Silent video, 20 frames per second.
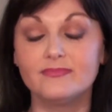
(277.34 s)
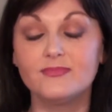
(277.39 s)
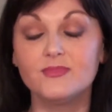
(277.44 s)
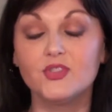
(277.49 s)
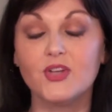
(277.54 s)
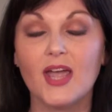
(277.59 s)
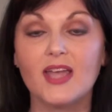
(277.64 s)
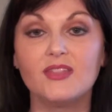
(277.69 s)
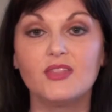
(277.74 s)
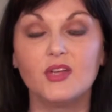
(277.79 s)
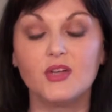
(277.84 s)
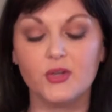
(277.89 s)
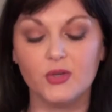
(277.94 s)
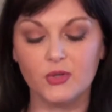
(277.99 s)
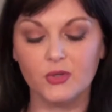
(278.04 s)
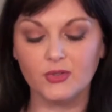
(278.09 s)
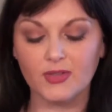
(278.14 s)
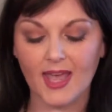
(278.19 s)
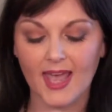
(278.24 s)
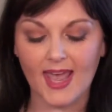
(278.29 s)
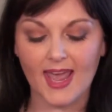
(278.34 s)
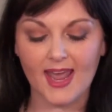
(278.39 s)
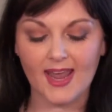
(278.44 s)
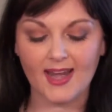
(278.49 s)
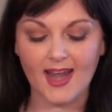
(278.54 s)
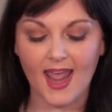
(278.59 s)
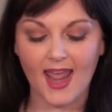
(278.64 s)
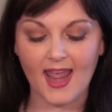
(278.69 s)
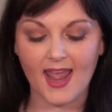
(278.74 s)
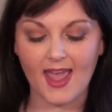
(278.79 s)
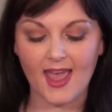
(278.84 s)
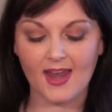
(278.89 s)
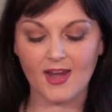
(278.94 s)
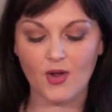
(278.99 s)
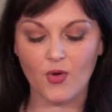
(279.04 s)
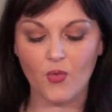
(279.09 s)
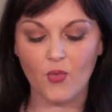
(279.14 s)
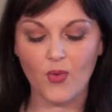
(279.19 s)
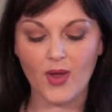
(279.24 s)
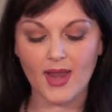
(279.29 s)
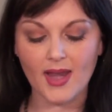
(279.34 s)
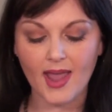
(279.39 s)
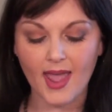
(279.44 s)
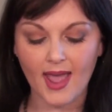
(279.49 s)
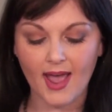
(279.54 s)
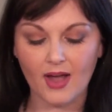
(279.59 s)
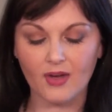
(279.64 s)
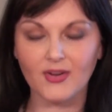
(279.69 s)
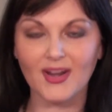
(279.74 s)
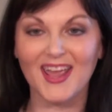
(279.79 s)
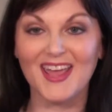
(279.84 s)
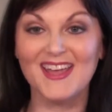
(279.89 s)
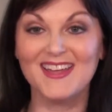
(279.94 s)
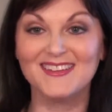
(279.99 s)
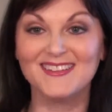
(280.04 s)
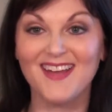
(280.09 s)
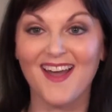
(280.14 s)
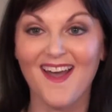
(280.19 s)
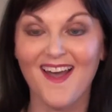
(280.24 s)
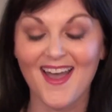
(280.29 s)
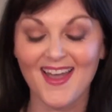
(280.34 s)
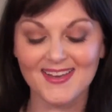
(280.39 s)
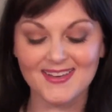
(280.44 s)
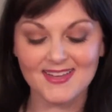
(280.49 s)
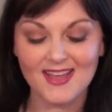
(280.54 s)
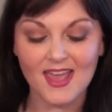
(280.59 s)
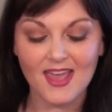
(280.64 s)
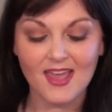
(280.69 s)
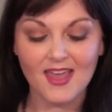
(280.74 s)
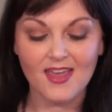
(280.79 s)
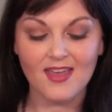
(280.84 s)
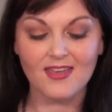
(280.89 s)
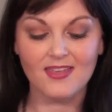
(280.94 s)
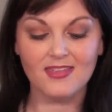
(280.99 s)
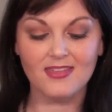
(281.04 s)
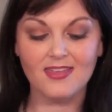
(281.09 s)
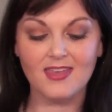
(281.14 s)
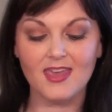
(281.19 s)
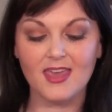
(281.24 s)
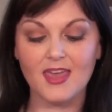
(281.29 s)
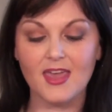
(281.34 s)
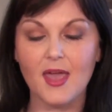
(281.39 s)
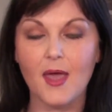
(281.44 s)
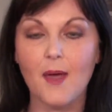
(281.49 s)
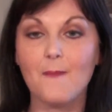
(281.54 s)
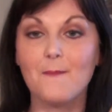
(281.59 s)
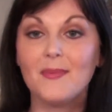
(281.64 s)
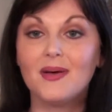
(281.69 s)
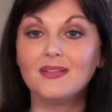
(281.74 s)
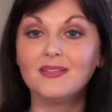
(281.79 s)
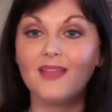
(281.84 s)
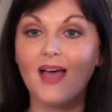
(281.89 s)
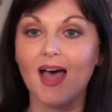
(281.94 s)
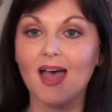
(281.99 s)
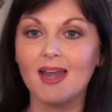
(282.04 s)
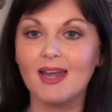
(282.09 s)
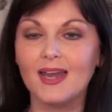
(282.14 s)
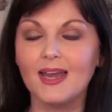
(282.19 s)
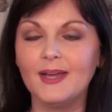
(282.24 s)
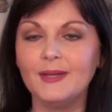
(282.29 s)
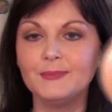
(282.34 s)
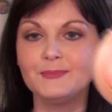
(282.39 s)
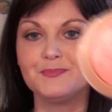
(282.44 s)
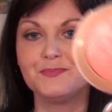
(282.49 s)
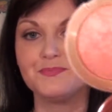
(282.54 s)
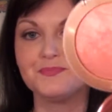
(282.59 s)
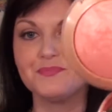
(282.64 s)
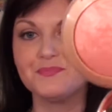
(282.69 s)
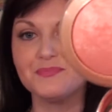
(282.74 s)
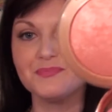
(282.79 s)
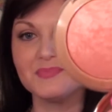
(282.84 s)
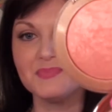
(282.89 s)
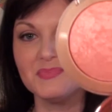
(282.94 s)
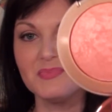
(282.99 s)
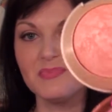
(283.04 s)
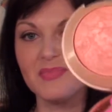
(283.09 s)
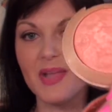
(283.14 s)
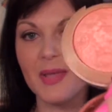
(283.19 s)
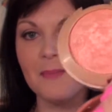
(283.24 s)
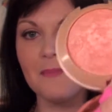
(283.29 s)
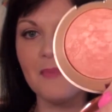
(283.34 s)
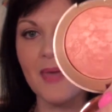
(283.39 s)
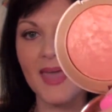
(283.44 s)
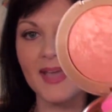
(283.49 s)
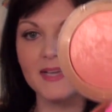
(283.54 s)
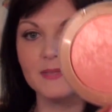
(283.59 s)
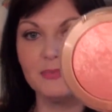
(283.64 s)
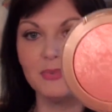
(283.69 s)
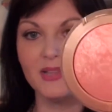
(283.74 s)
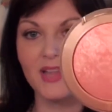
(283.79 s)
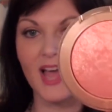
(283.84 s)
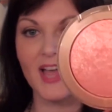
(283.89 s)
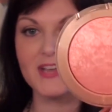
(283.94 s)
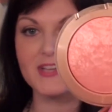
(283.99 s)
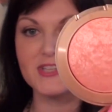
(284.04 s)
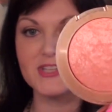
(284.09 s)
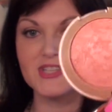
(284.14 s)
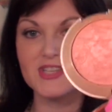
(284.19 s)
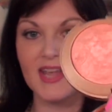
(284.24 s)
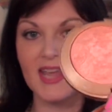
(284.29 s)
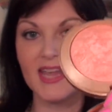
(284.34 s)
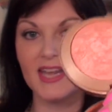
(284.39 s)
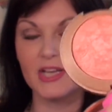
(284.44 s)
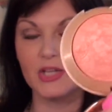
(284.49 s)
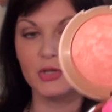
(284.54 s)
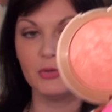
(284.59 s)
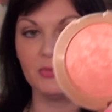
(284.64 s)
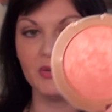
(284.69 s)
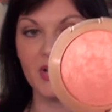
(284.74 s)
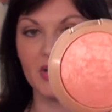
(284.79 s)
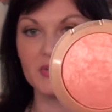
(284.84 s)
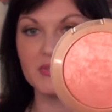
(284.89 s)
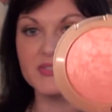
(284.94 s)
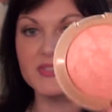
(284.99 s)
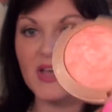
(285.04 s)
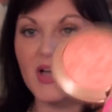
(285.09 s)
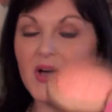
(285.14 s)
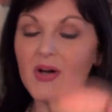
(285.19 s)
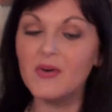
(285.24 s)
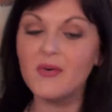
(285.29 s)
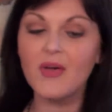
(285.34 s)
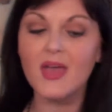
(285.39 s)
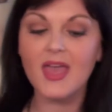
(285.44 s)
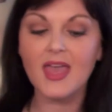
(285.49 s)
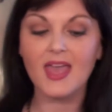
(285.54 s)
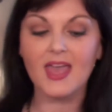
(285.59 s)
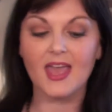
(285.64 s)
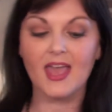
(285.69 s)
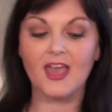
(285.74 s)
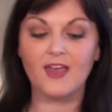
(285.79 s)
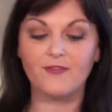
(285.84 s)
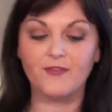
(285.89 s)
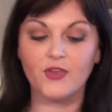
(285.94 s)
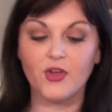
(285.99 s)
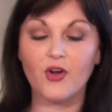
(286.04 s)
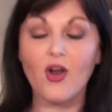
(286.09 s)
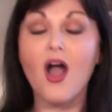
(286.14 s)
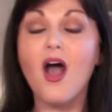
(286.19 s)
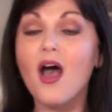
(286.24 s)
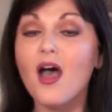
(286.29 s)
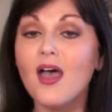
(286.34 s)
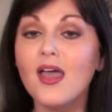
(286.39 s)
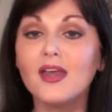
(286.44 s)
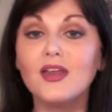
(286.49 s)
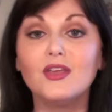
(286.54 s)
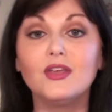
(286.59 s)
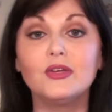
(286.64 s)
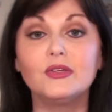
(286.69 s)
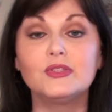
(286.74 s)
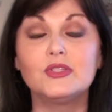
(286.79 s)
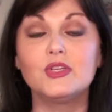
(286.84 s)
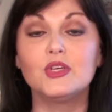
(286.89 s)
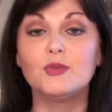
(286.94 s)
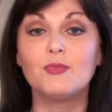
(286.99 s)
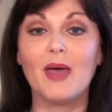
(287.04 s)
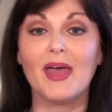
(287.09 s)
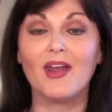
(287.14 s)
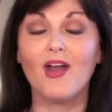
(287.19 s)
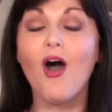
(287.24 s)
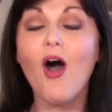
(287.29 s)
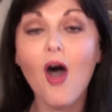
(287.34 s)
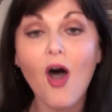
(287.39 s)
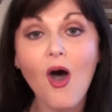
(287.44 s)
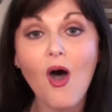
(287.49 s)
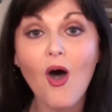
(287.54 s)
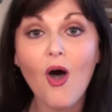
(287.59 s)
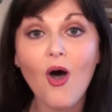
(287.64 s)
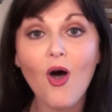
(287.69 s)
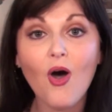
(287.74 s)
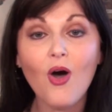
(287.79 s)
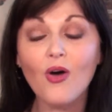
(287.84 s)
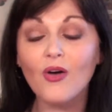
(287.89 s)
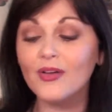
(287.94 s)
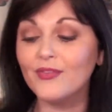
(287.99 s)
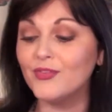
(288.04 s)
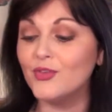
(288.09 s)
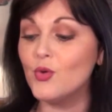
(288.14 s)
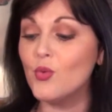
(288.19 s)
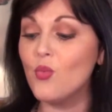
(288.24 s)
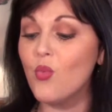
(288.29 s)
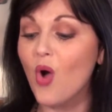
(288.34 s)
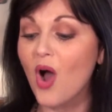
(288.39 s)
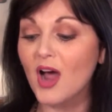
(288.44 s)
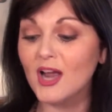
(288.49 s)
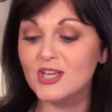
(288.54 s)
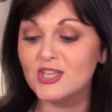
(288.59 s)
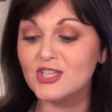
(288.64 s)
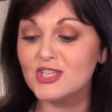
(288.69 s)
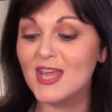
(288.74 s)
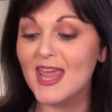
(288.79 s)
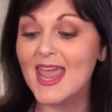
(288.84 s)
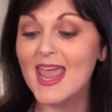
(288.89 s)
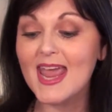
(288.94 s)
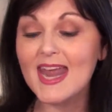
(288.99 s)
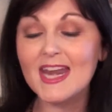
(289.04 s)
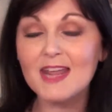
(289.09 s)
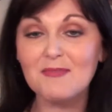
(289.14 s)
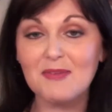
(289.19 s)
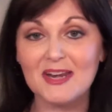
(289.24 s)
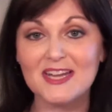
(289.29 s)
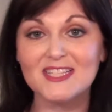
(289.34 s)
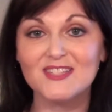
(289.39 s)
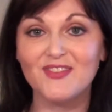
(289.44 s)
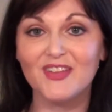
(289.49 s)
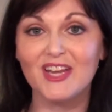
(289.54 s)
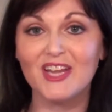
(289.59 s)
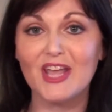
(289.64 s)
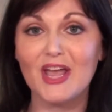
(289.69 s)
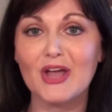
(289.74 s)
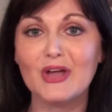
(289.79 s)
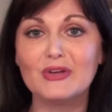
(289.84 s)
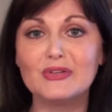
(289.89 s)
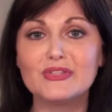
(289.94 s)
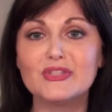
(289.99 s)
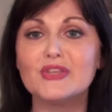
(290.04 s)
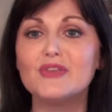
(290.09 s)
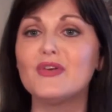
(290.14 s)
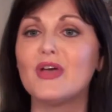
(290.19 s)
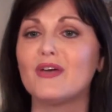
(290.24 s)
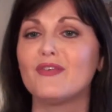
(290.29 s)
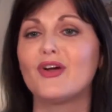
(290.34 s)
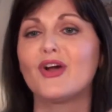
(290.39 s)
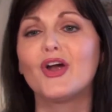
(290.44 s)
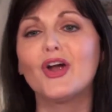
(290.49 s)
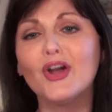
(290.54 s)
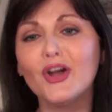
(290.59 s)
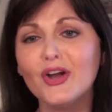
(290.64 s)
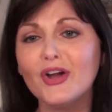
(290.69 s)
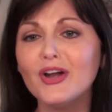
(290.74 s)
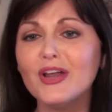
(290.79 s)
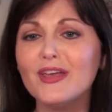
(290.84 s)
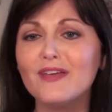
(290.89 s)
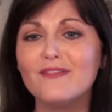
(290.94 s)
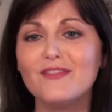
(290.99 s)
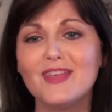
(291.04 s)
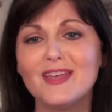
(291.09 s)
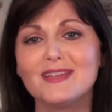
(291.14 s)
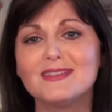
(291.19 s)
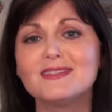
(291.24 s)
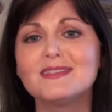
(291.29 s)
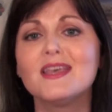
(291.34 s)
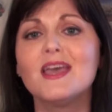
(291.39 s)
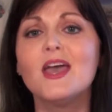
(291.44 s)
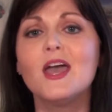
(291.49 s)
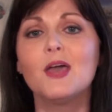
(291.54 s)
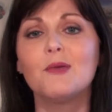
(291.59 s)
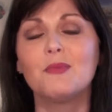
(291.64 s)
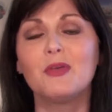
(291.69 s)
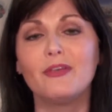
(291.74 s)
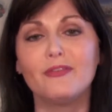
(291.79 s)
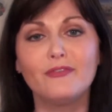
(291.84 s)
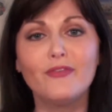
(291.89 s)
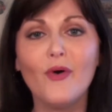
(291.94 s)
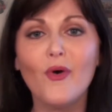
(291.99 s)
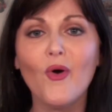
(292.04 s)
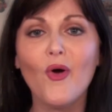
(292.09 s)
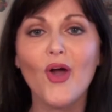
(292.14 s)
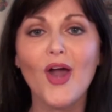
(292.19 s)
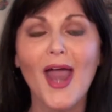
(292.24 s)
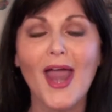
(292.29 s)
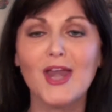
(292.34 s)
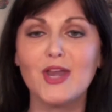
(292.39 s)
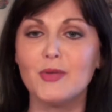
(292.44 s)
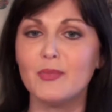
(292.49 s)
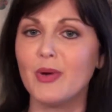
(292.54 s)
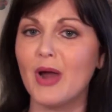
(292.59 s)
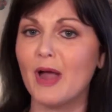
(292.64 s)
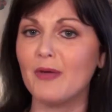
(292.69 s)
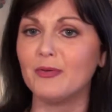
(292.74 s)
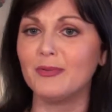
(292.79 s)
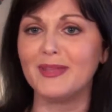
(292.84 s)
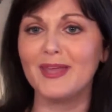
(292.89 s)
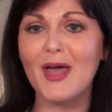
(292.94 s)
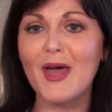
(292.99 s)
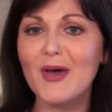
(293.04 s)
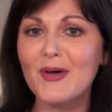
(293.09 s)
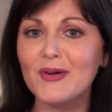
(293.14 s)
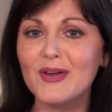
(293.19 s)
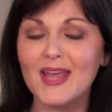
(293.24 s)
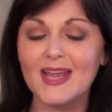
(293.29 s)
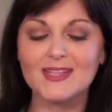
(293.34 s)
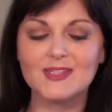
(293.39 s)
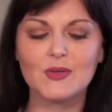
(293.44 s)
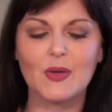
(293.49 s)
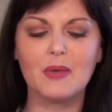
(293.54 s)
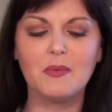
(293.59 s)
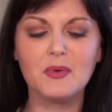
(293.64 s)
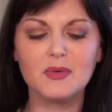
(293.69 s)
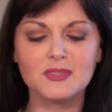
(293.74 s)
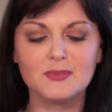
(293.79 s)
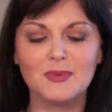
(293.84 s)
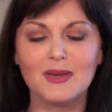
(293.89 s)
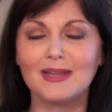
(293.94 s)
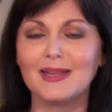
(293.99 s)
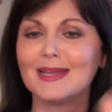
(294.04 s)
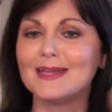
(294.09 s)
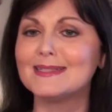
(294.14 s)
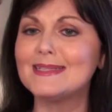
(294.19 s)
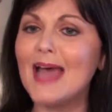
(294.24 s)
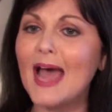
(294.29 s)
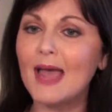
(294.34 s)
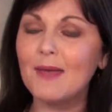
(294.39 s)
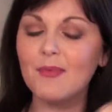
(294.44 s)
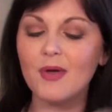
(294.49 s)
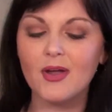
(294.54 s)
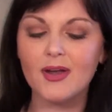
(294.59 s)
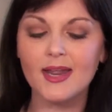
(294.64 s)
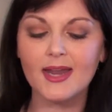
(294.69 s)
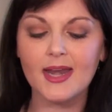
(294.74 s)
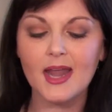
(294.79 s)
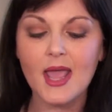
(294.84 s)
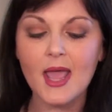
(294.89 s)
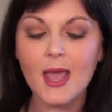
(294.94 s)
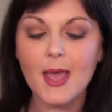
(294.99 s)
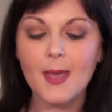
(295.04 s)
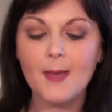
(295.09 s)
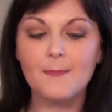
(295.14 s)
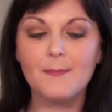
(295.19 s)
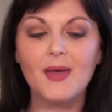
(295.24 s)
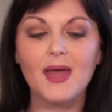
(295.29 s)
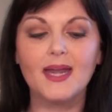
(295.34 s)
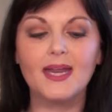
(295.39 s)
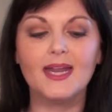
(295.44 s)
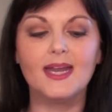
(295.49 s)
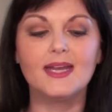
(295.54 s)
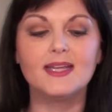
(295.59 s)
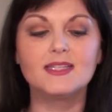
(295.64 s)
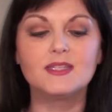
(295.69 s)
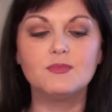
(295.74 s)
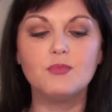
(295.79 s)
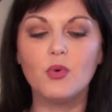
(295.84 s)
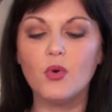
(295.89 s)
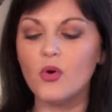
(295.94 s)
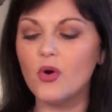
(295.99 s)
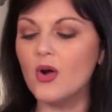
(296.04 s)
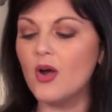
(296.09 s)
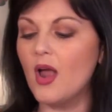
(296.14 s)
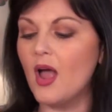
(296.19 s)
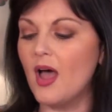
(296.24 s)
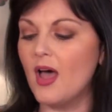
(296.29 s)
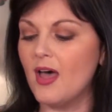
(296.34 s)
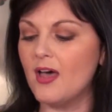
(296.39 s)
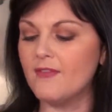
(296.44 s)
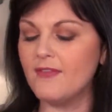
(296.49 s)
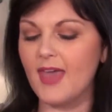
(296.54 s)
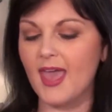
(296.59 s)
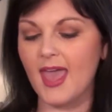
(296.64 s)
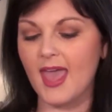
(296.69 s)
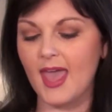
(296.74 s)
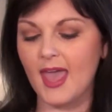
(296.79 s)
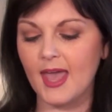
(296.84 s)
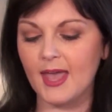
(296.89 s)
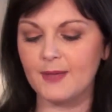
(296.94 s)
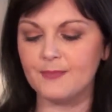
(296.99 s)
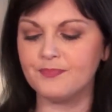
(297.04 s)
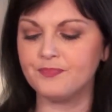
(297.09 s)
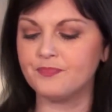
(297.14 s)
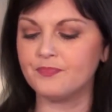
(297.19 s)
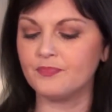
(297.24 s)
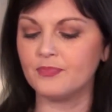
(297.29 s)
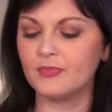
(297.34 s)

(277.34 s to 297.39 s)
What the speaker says: drank the Kool-Aid and went out and got the MILANI Baked Blush in Luminoso. If you're on YouTube at all, if you watch anybody's videos, you have heard of this before and you probably own it, so I won't spend a lot of time on it, but it is more of a